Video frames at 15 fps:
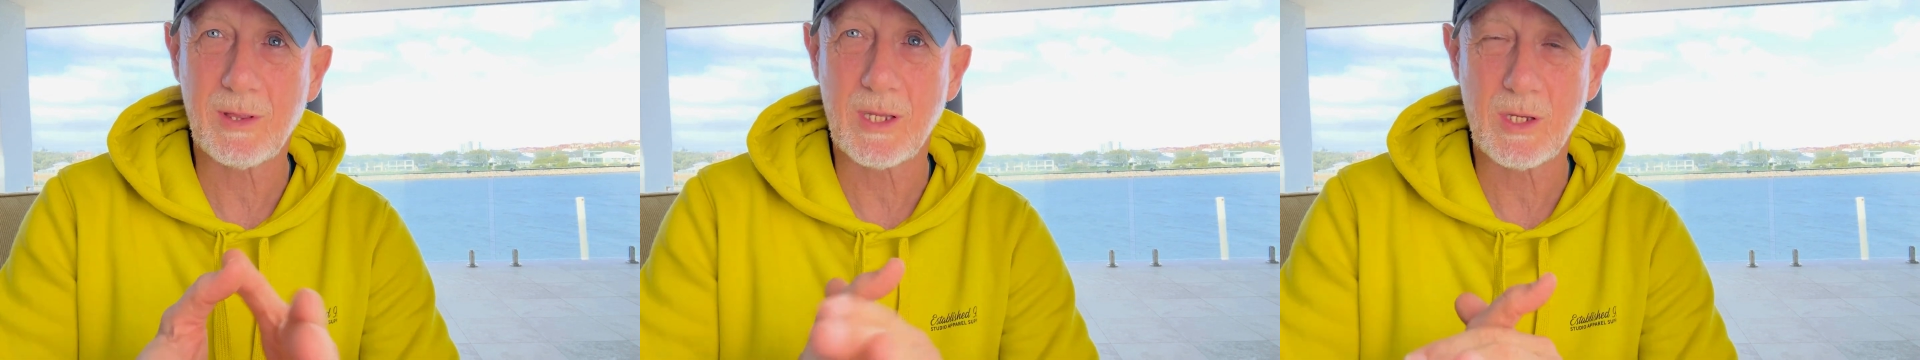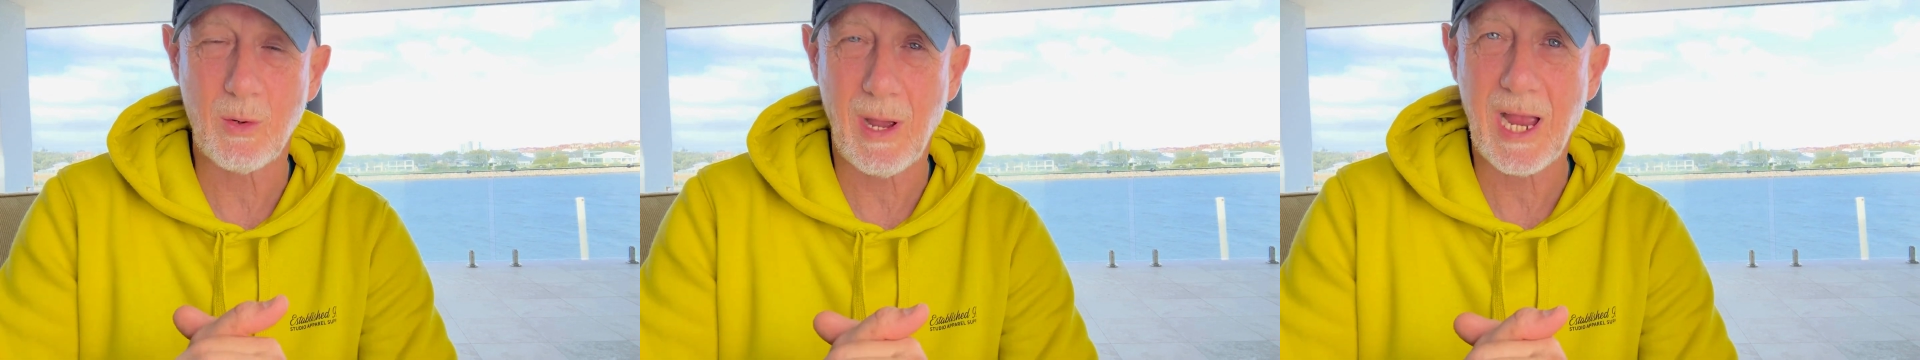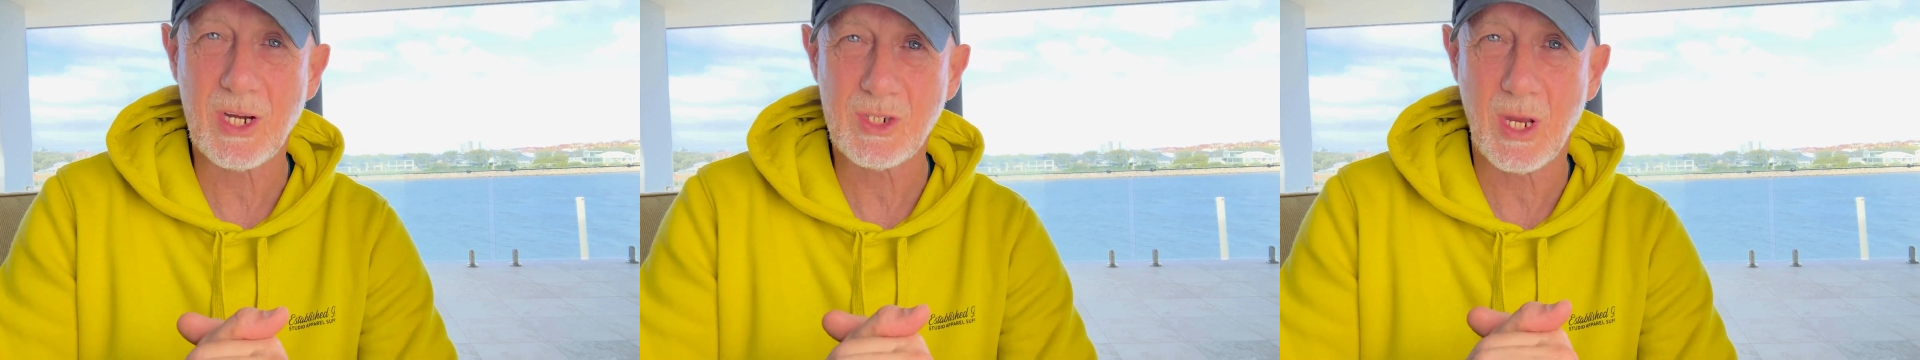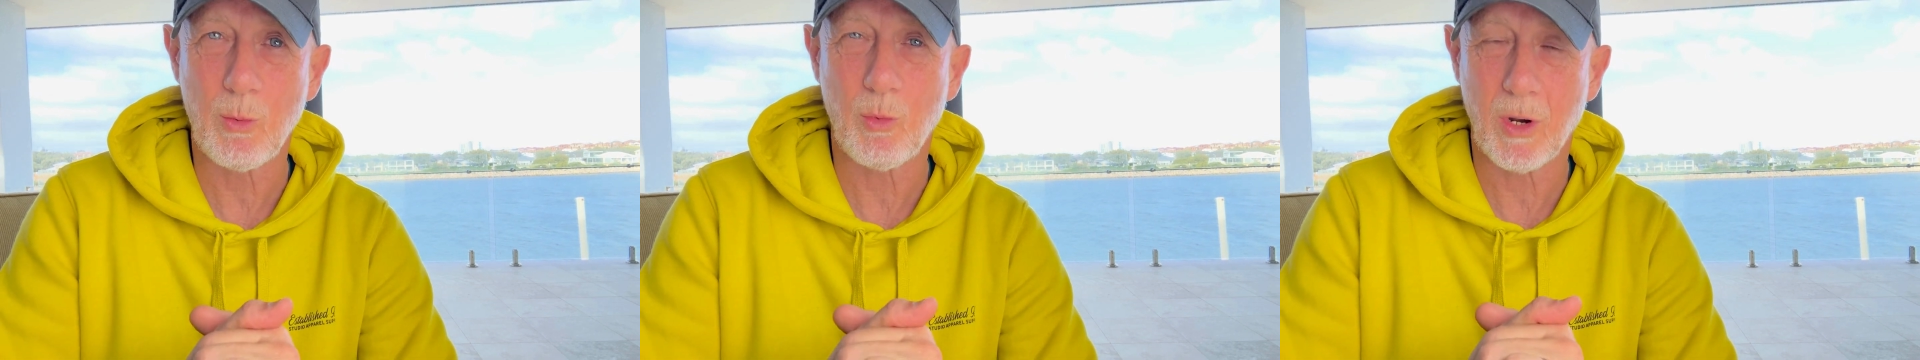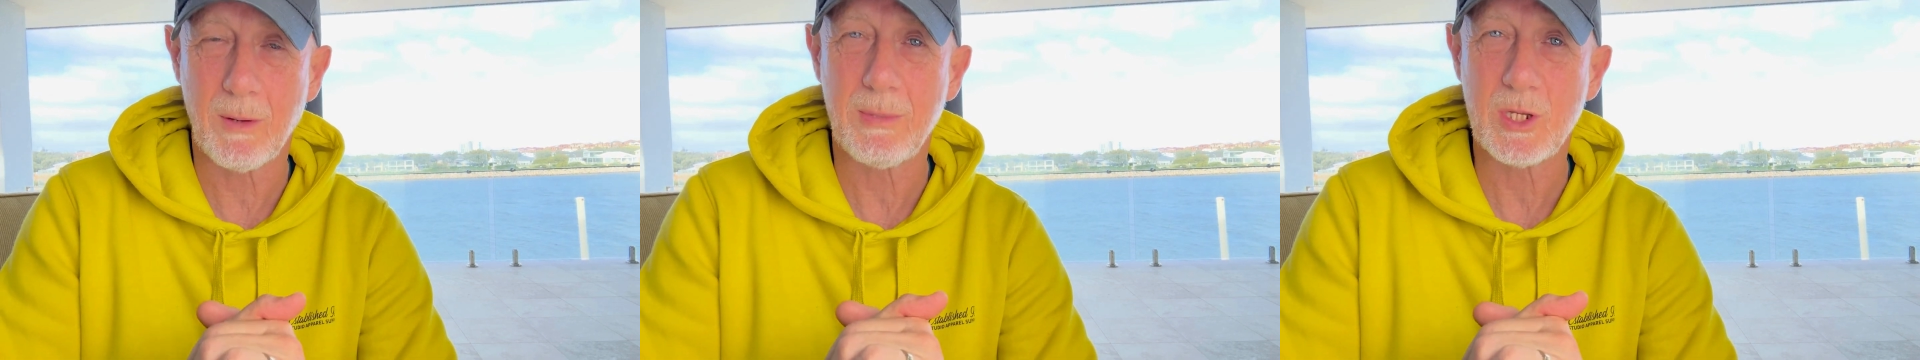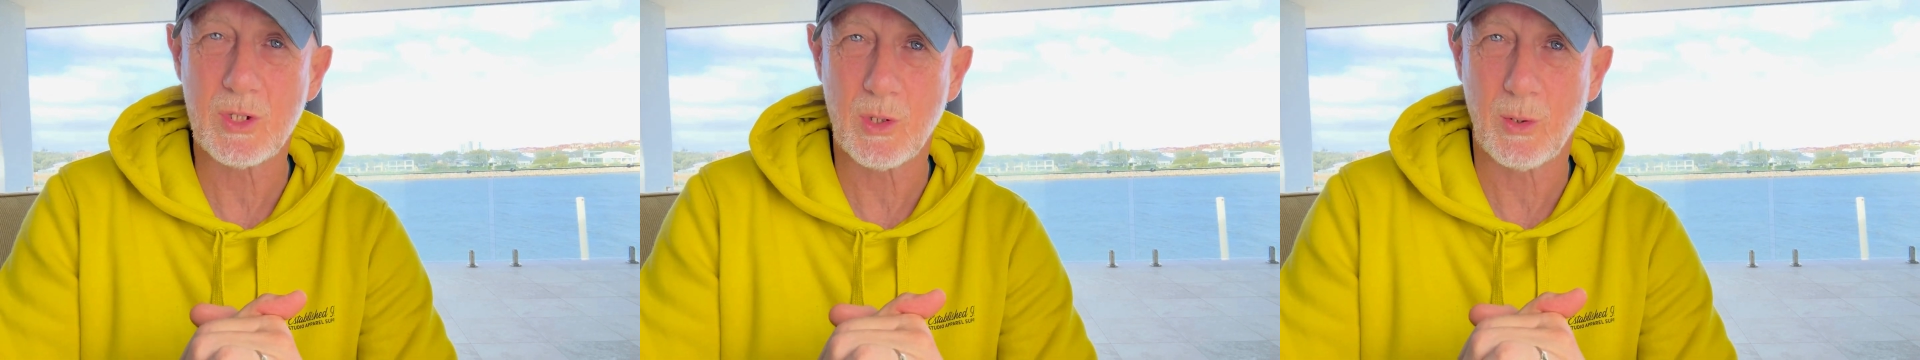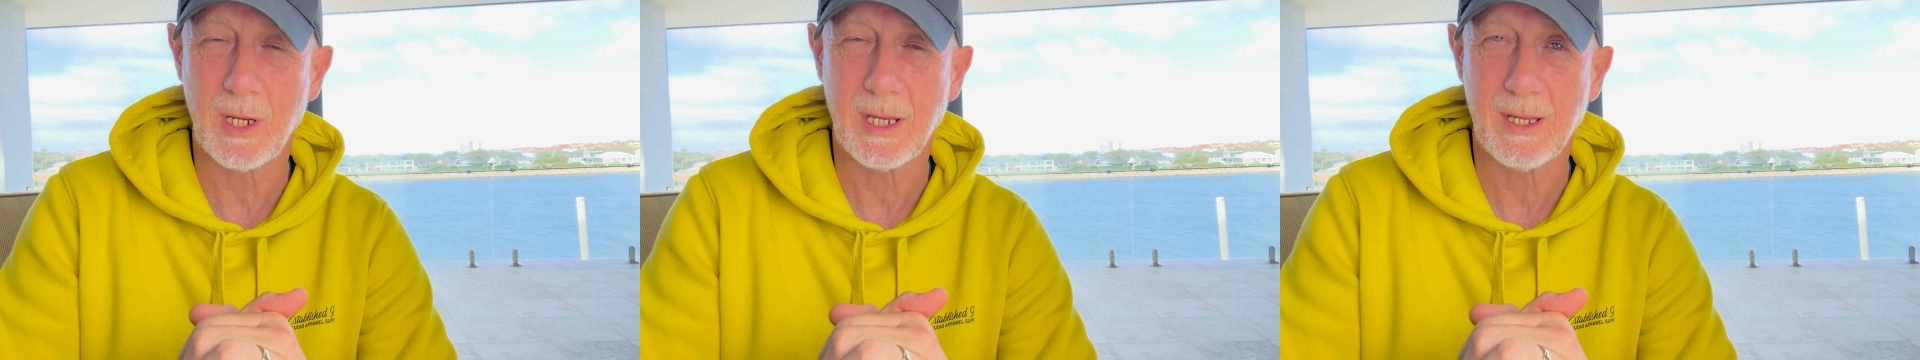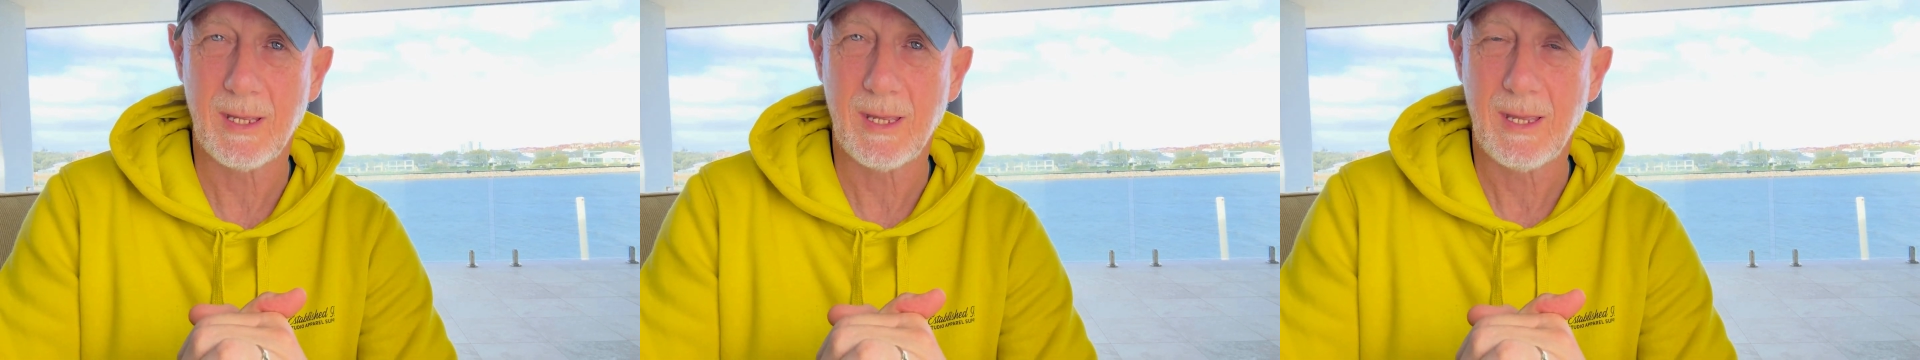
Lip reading: that you actually want to be doing,